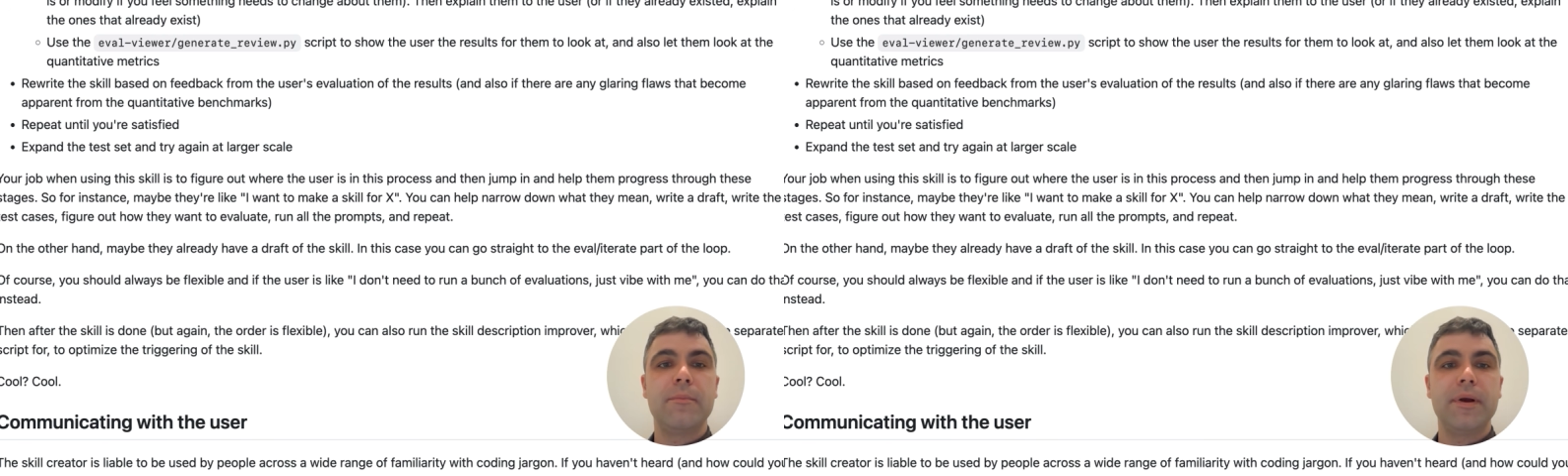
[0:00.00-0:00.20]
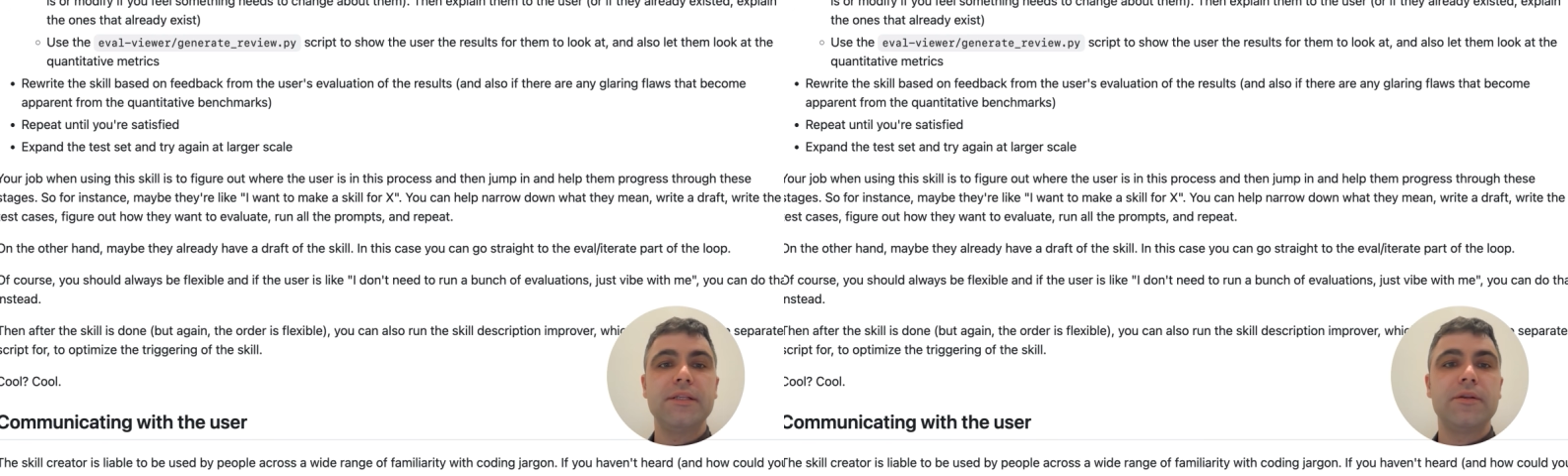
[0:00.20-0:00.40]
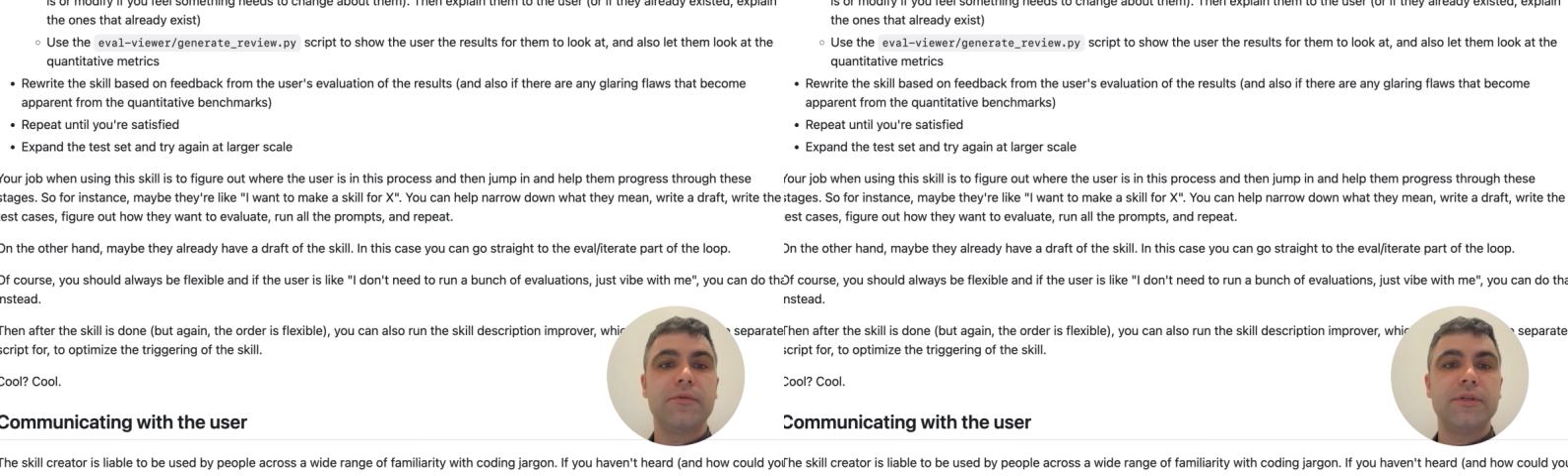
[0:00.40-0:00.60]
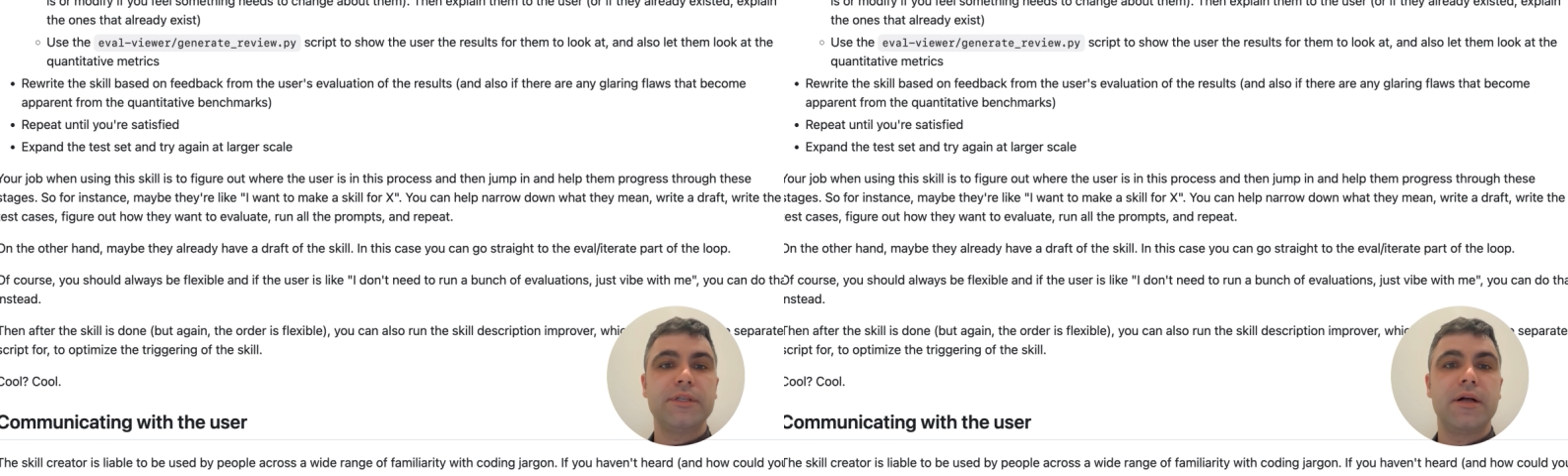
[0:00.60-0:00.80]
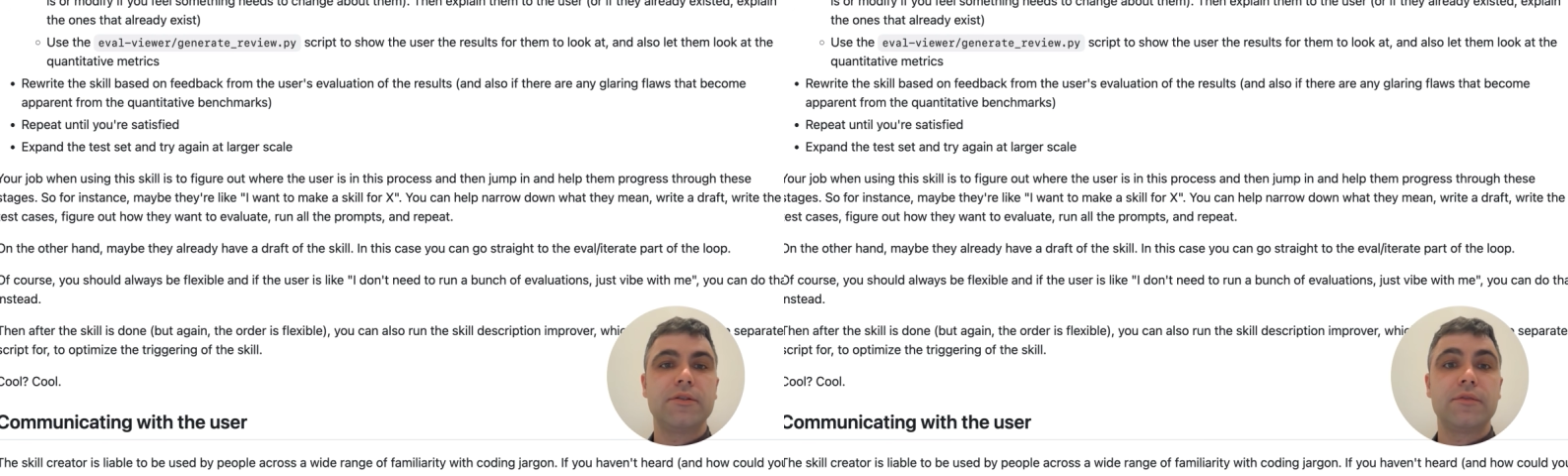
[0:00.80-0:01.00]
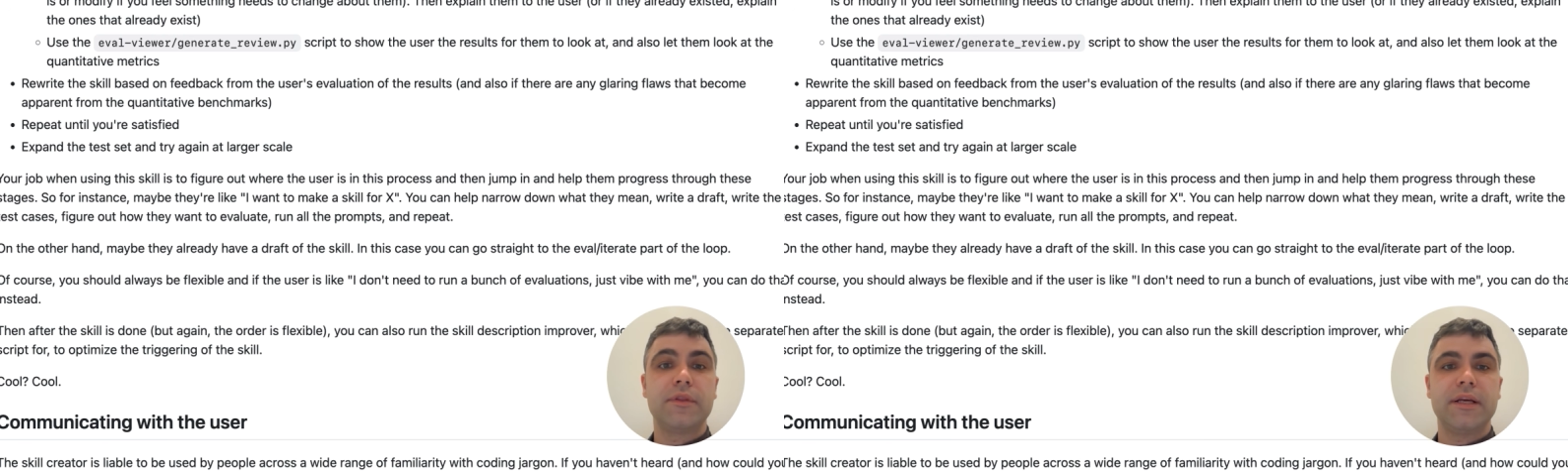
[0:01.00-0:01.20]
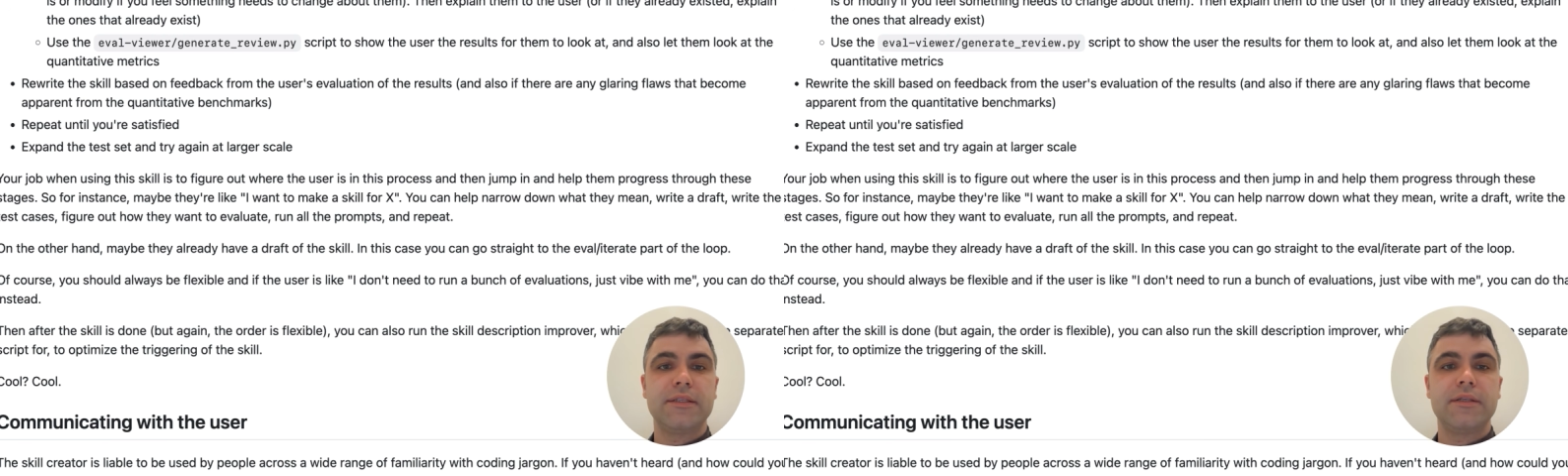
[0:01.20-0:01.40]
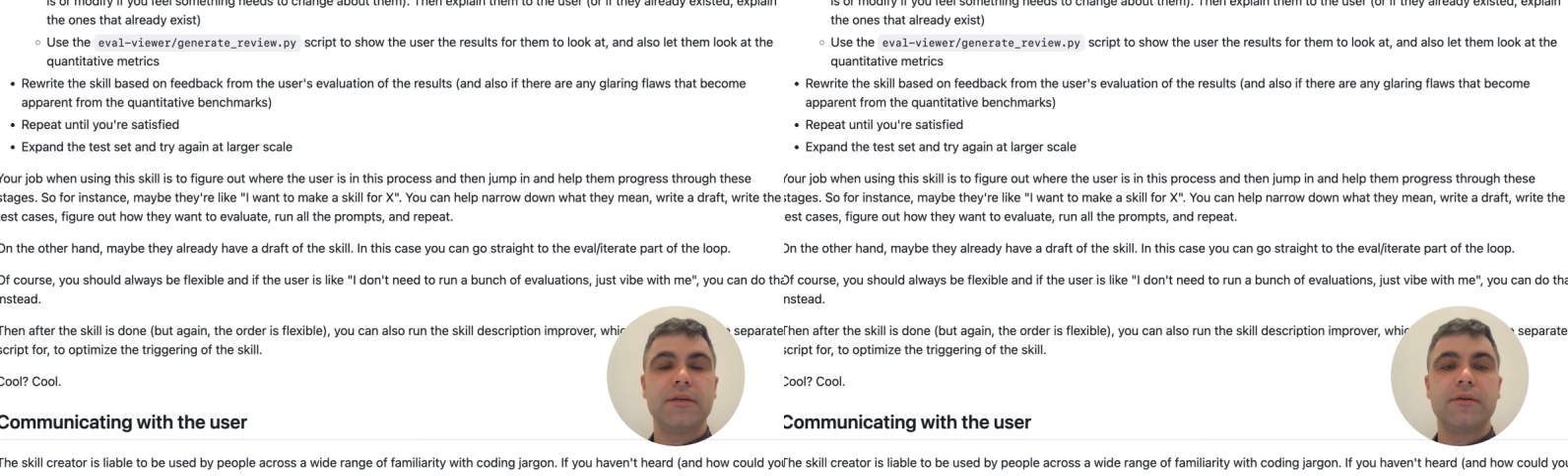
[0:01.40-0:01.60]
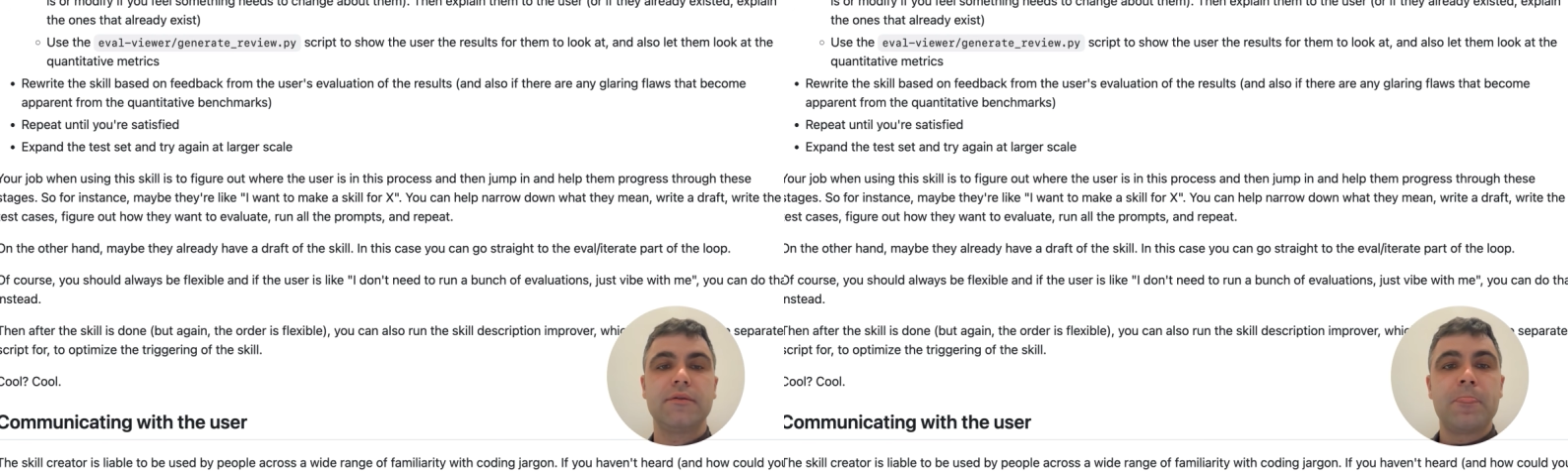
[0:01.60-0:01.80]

based on results of testing.